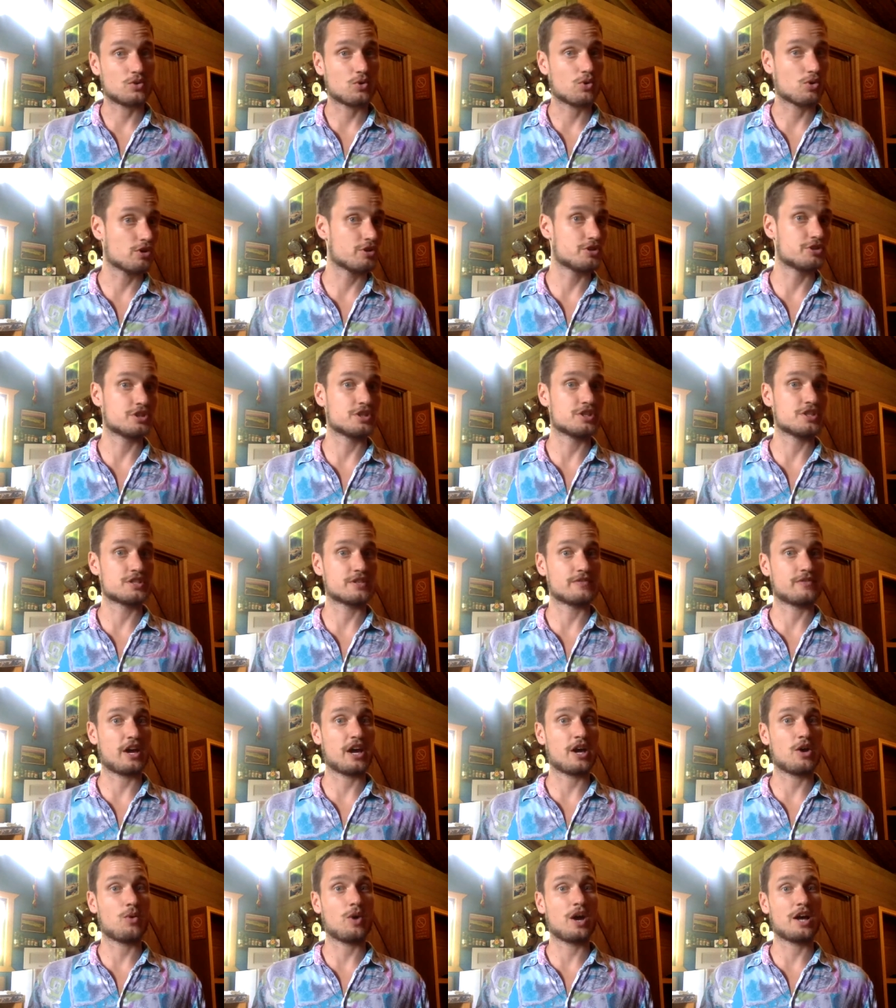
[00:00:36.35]
origins of
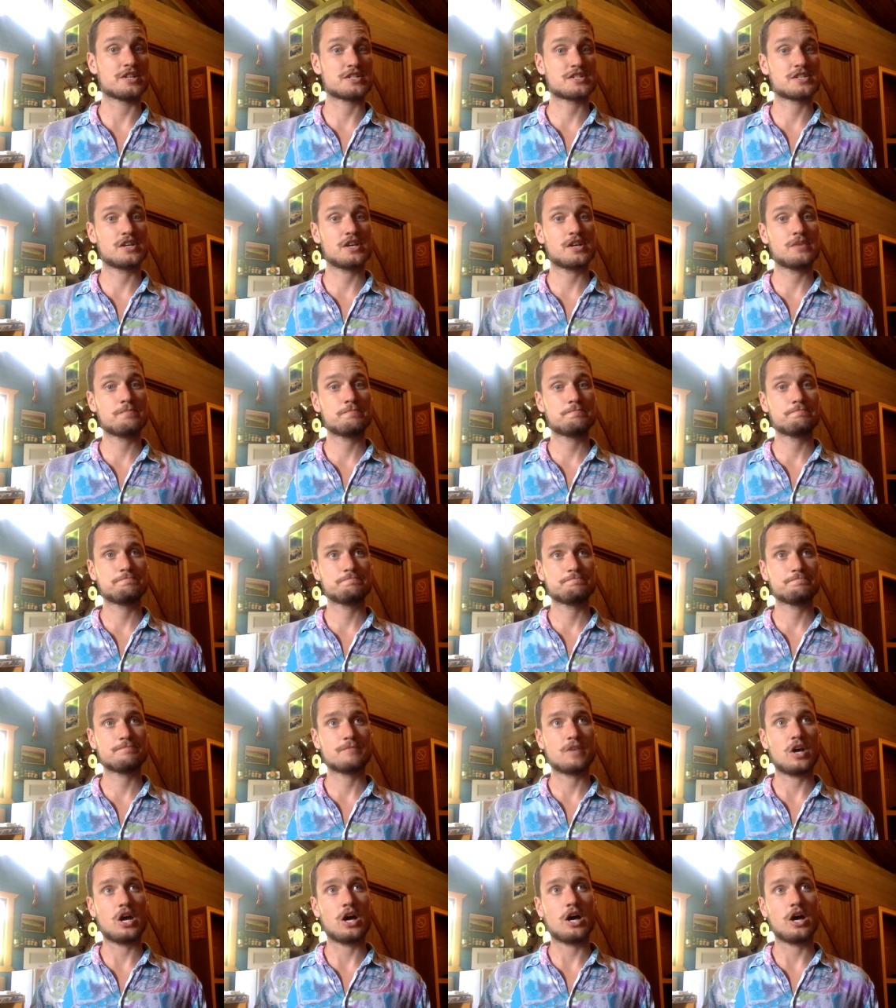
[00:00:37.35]
ayahuasca.